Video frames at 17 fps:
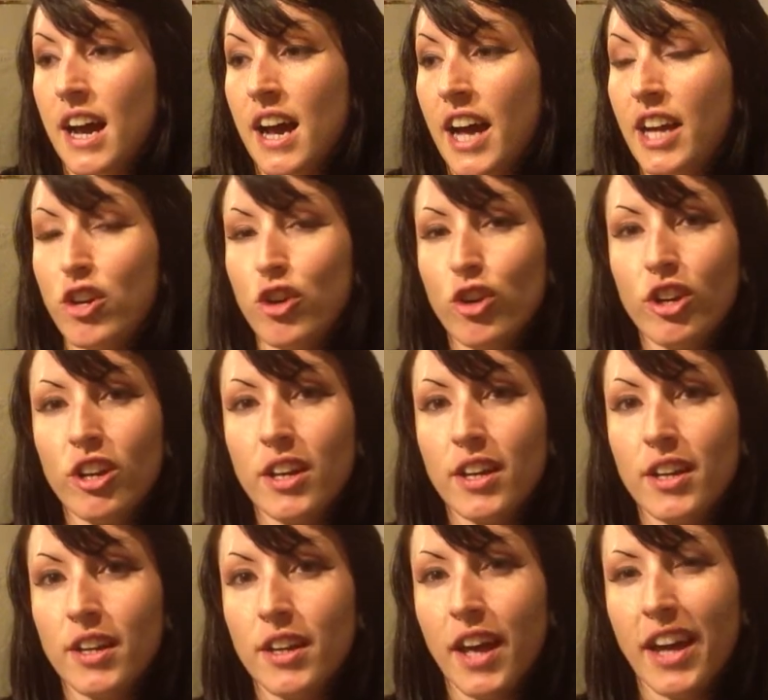I could
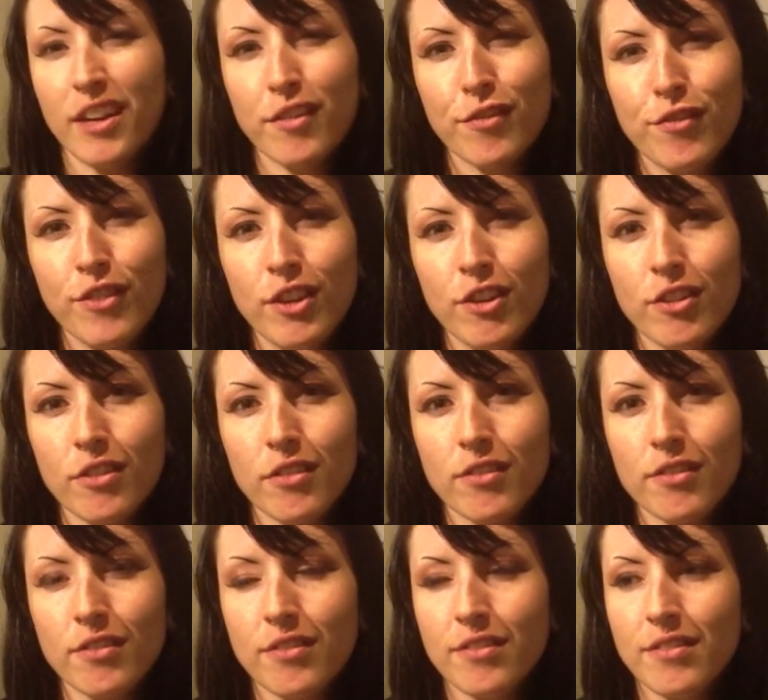feel
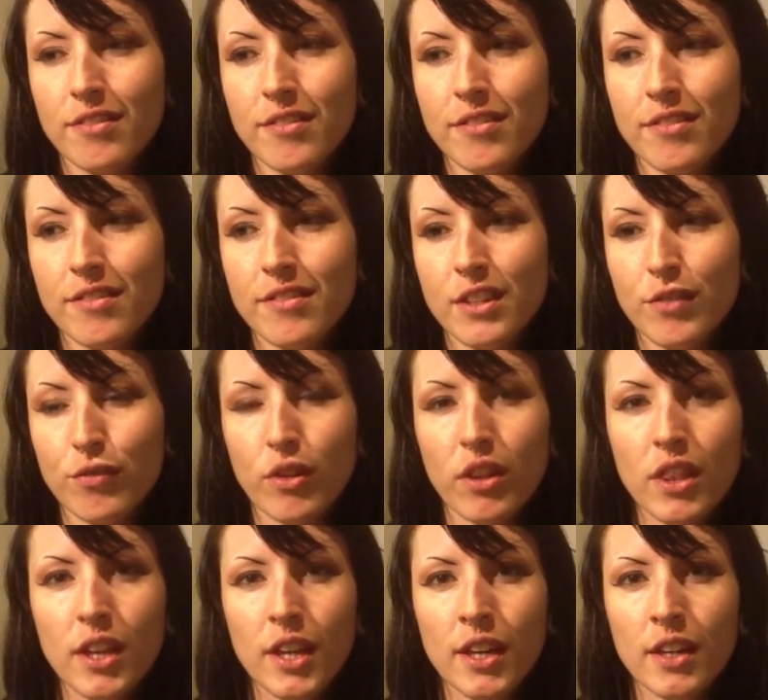
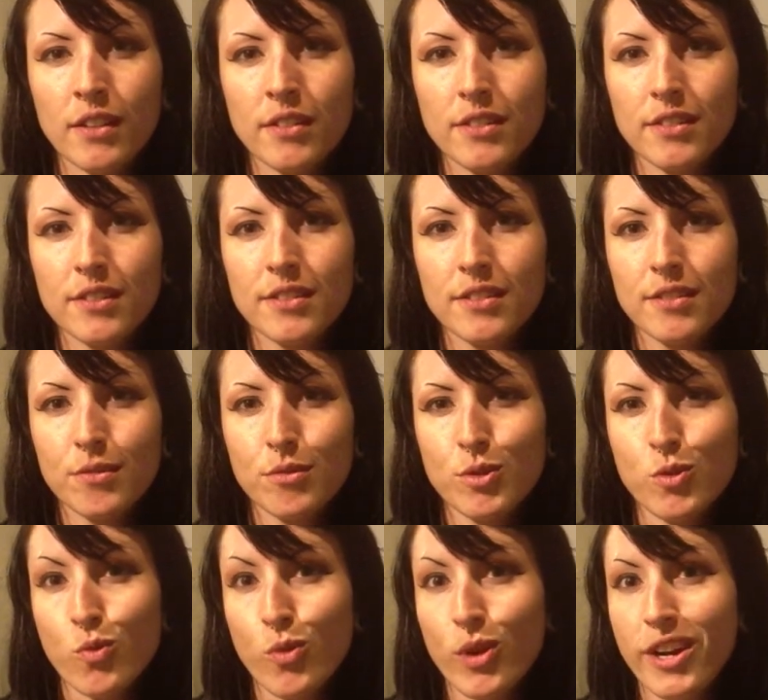different things. It
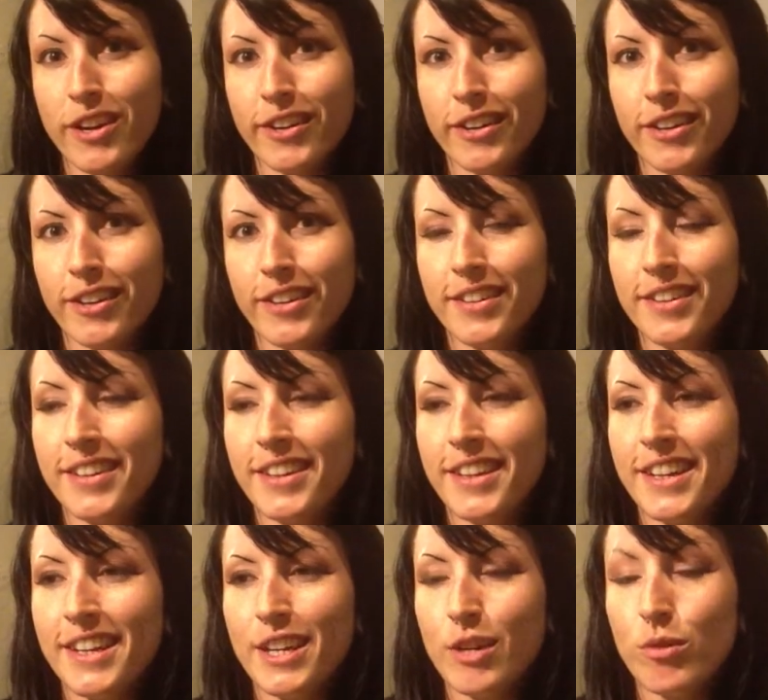was weird.
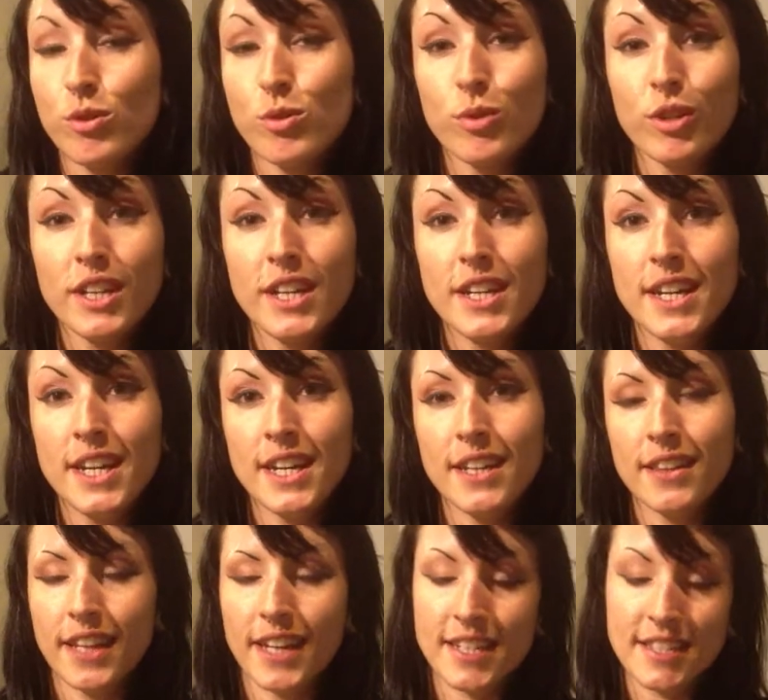It was really neat,
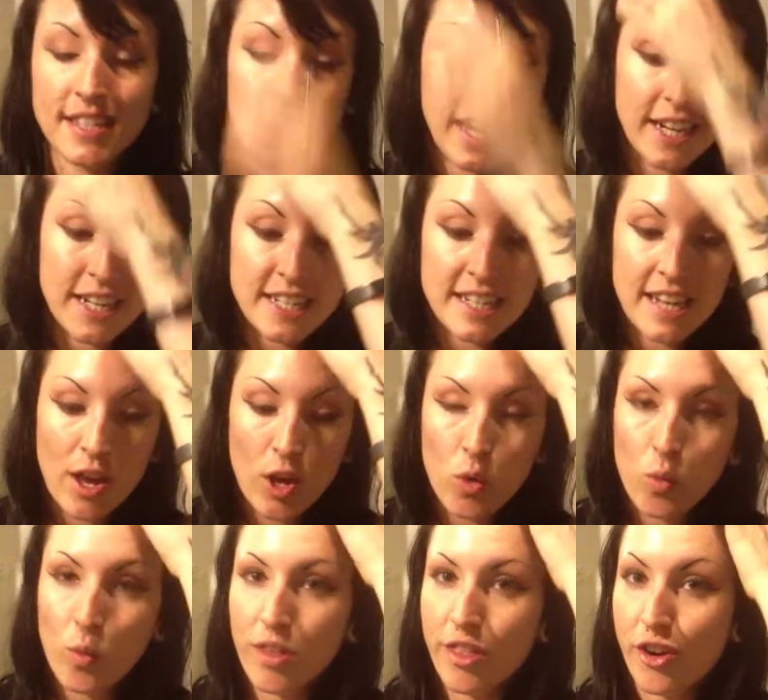and like I said, I can
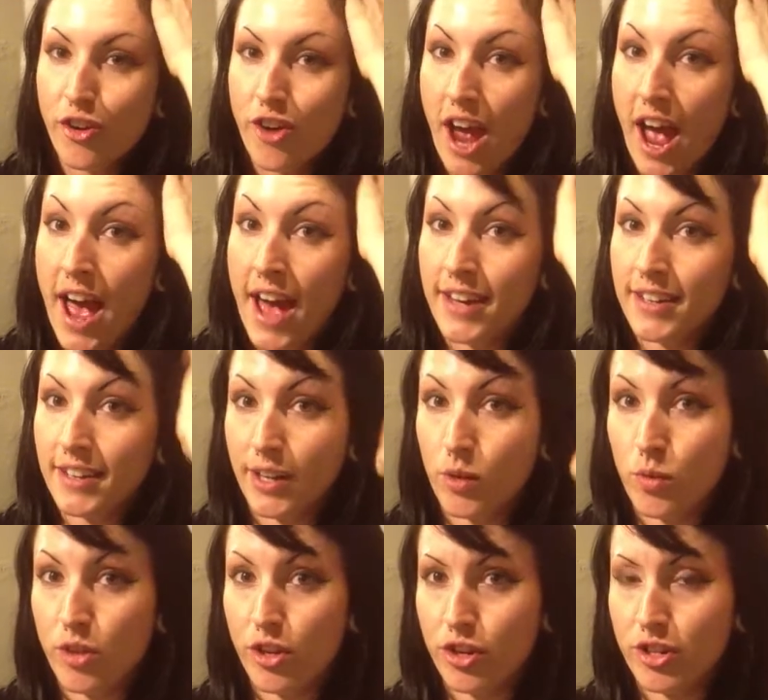tell where they're at, like
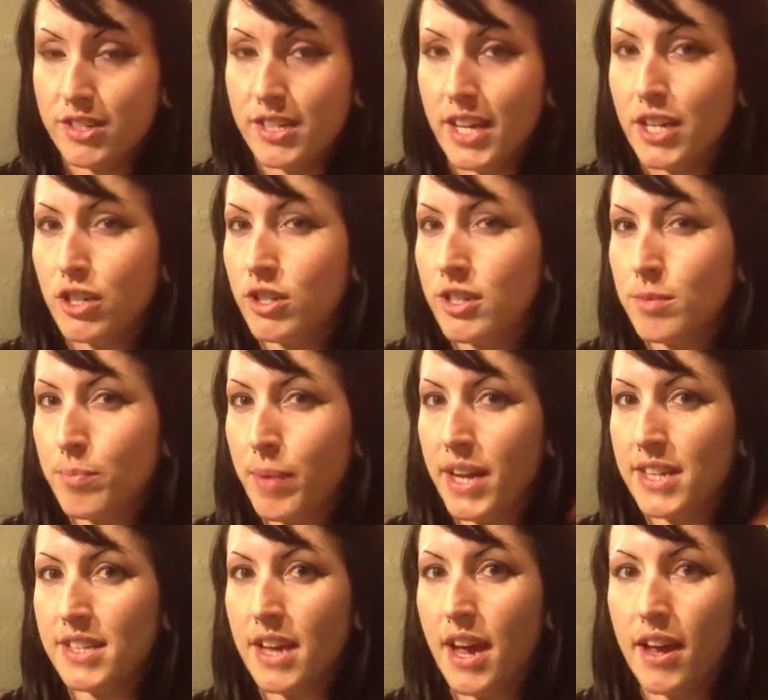where their attention
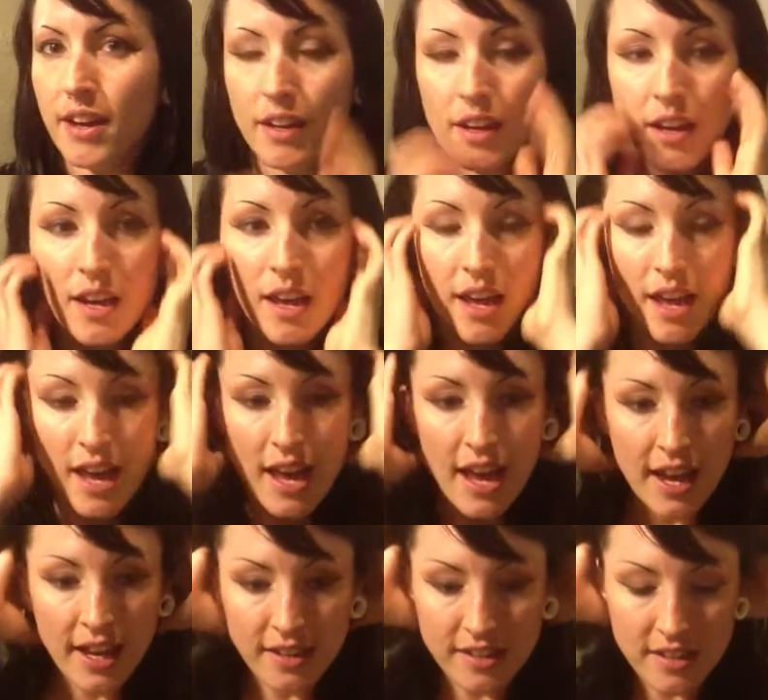span's at,
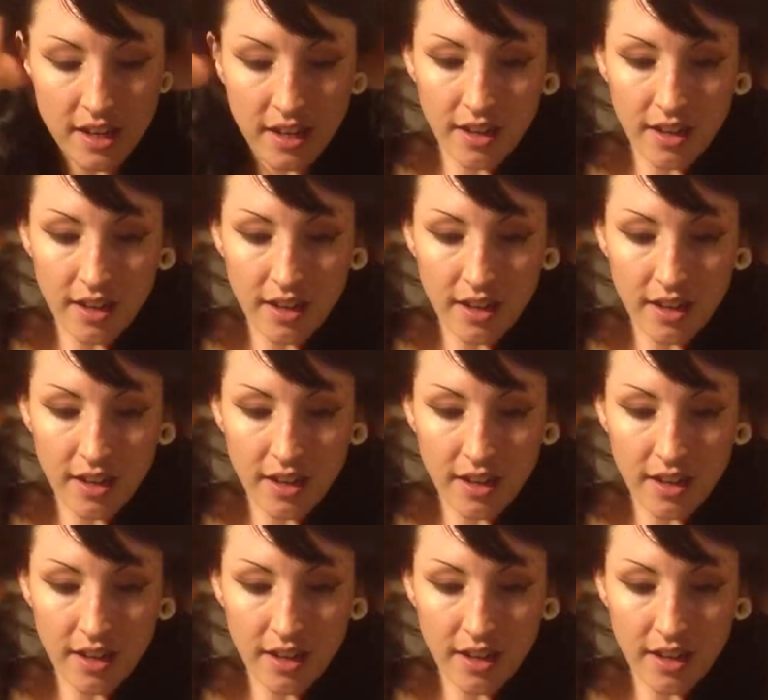and